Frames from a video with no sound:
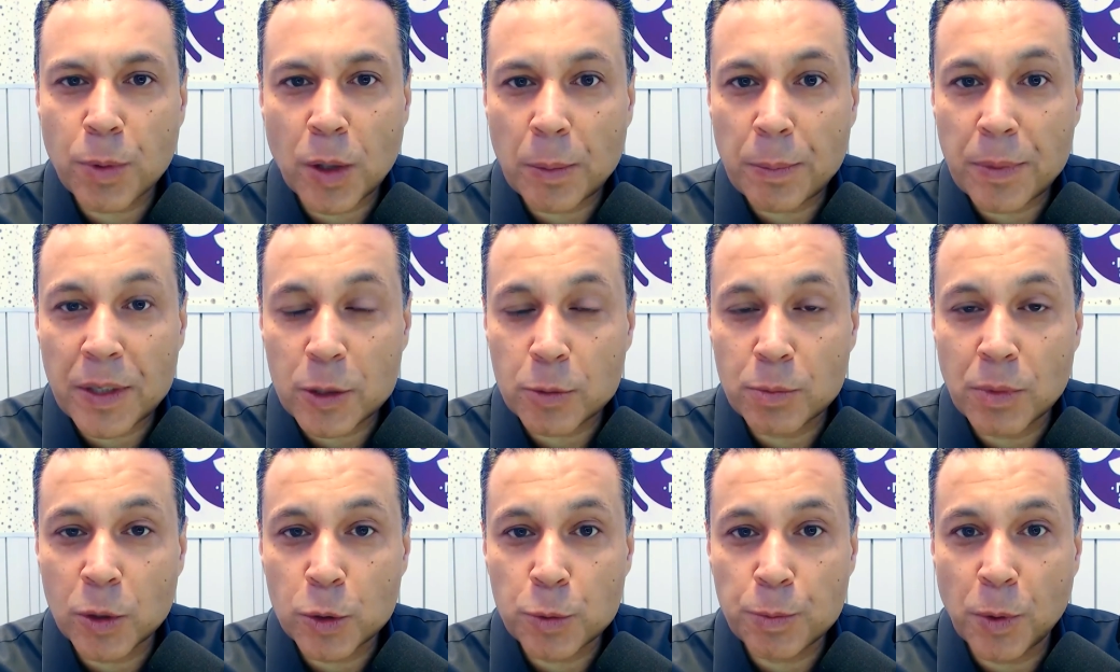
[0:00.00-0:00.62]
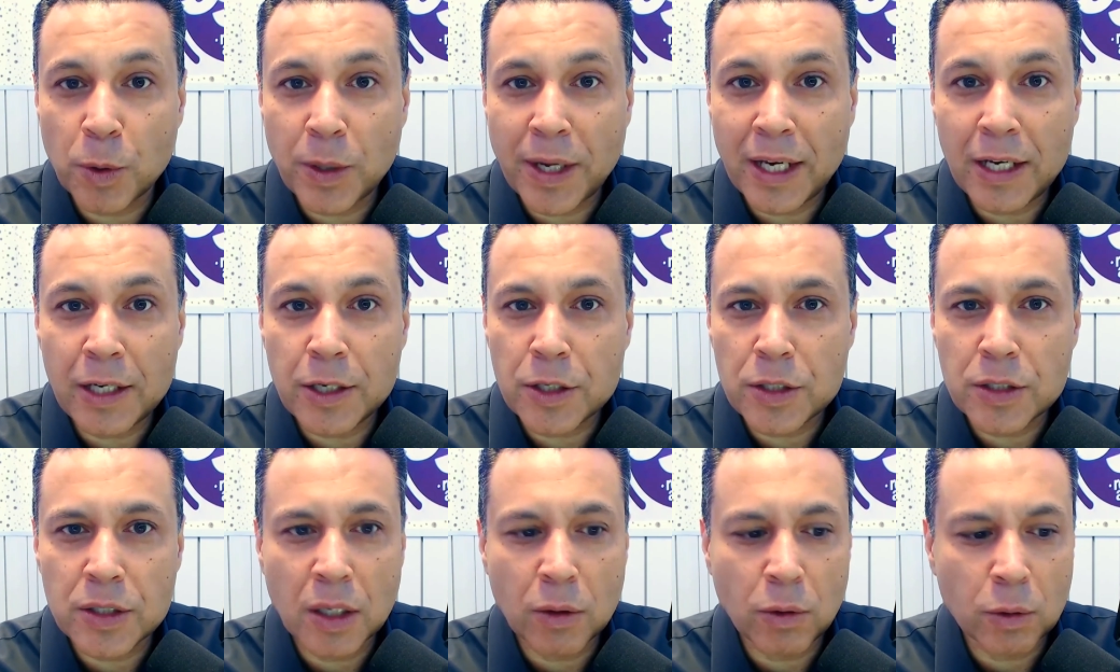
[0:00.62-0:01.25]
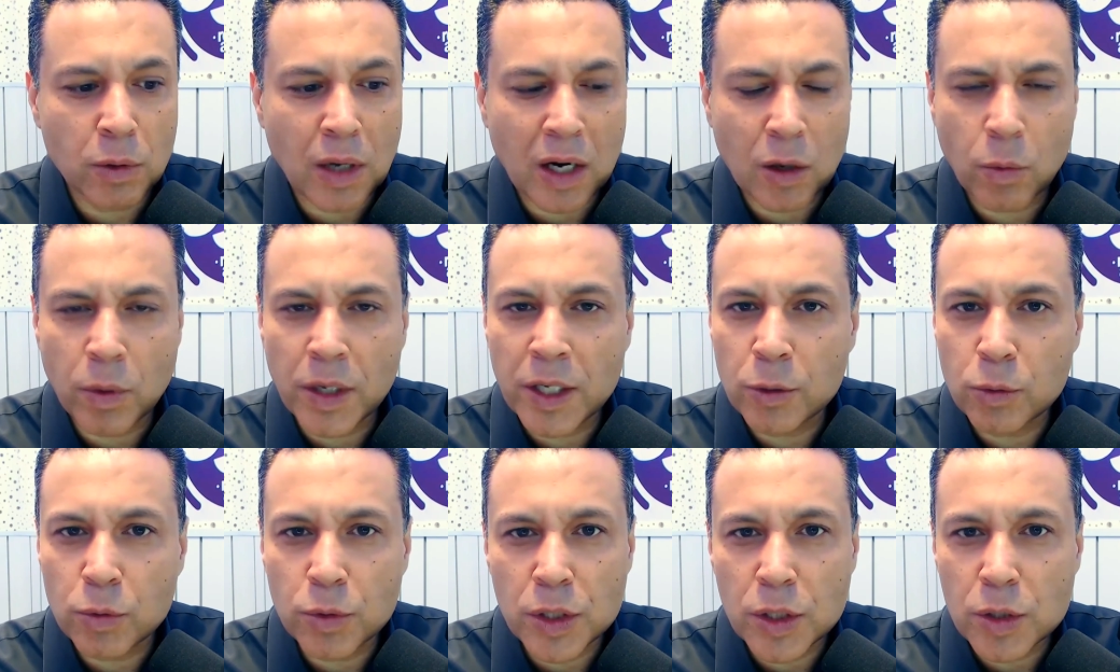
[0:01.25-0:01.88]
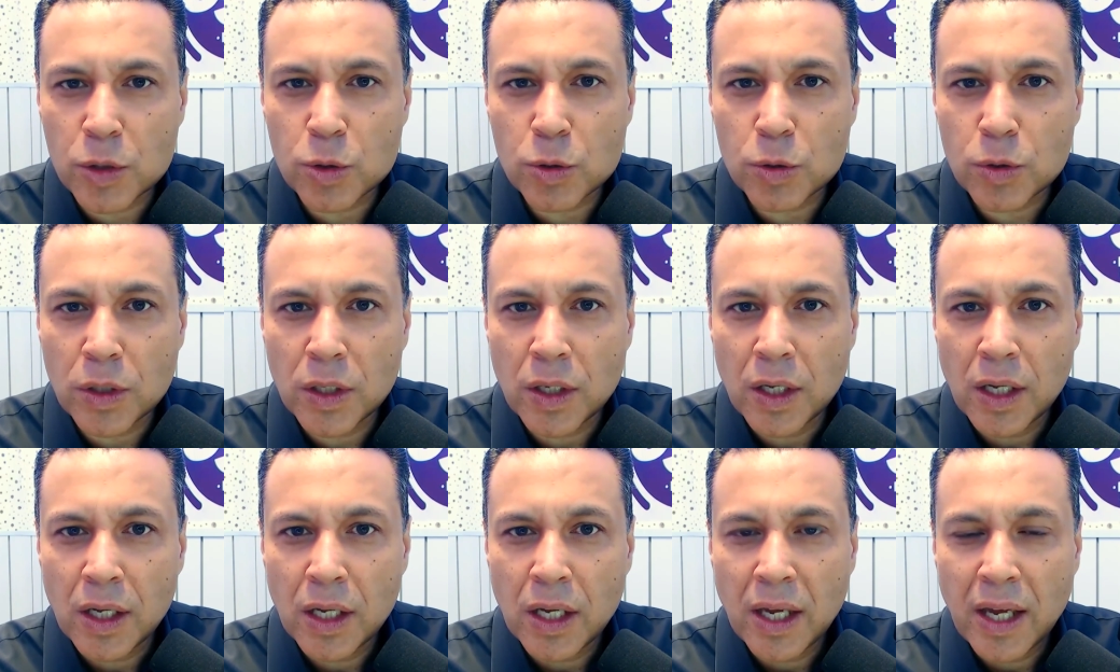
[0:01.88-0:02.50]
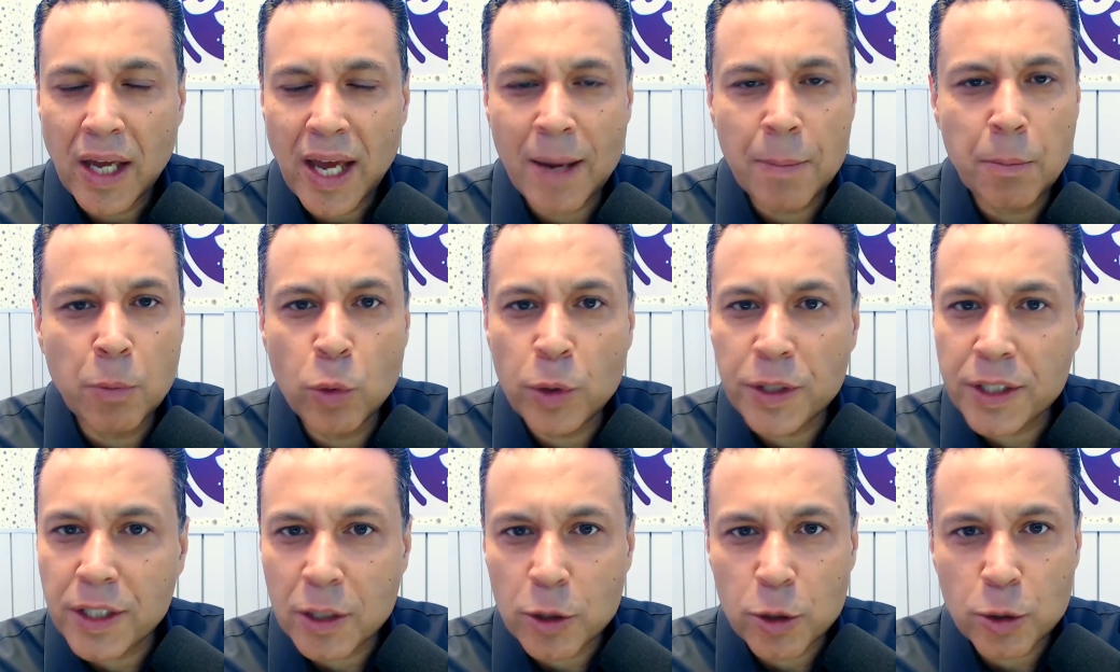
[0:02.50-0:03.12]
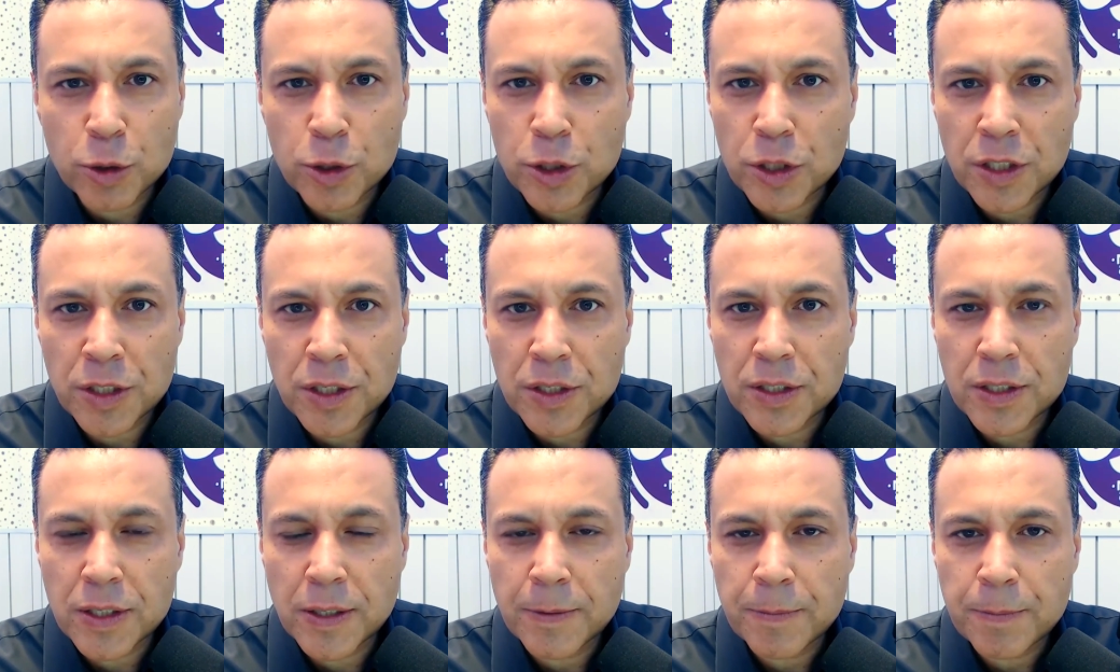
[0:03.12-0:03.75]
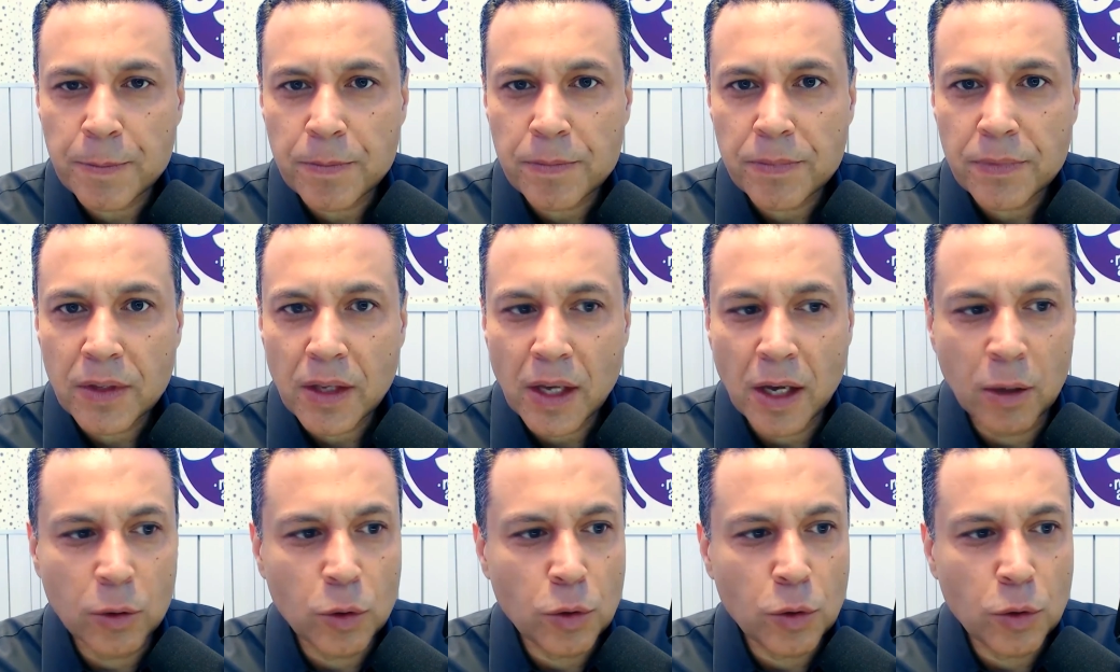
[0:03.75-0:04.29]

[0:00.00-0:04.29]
Because they will say, I can't handle this. This is too much injustice.